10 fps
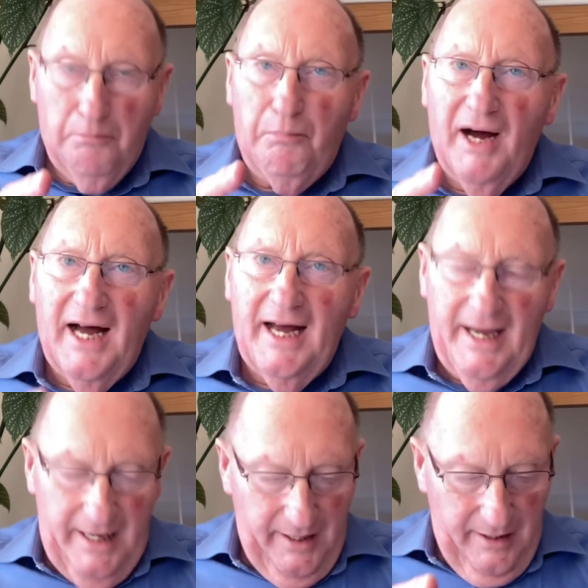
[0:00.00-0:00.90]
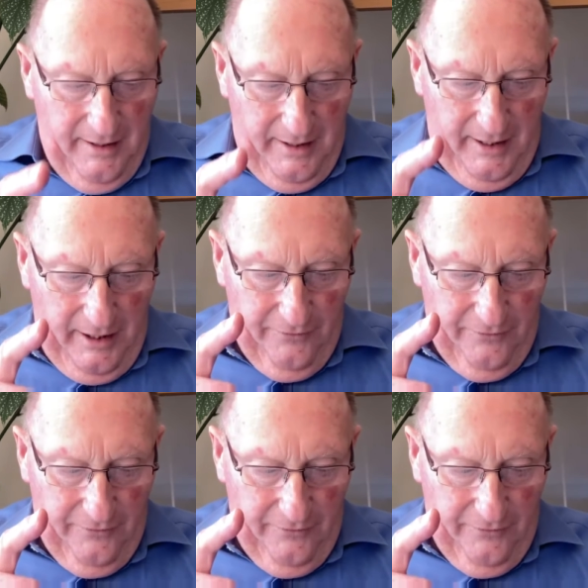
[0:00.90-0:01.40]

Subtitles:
by the